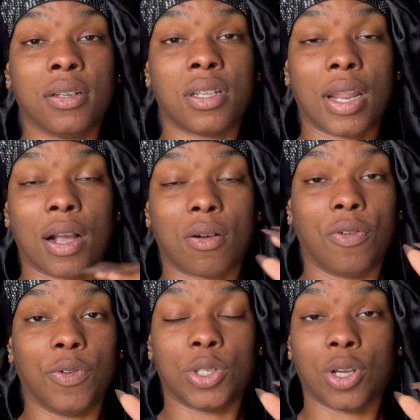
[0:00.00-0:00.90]
to not go
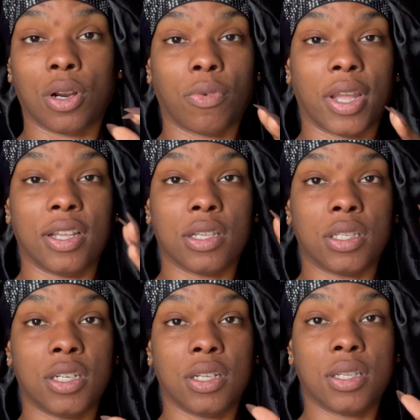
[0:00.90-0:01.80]
over a certain weight is
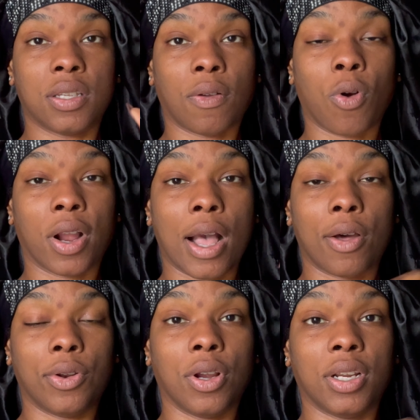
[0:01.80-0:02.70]
just work out
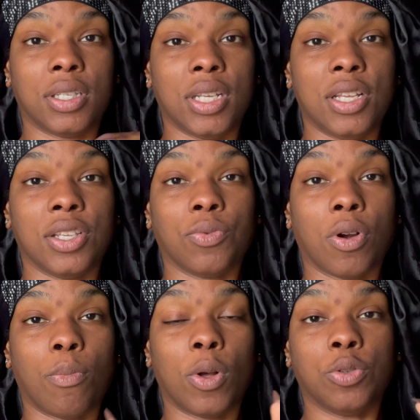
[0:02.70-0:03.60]
during the seasons where
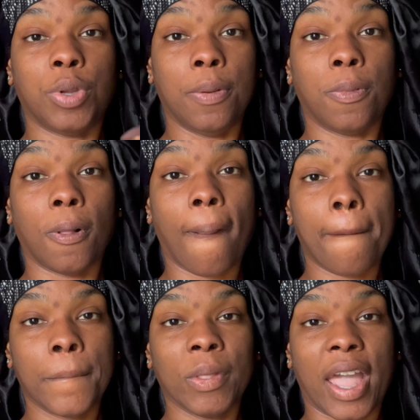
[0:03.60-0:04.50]
most people
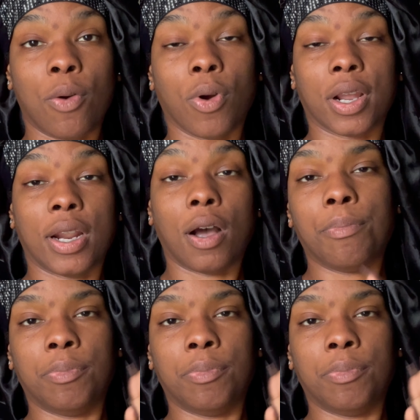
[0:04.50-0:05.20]
ain't working out,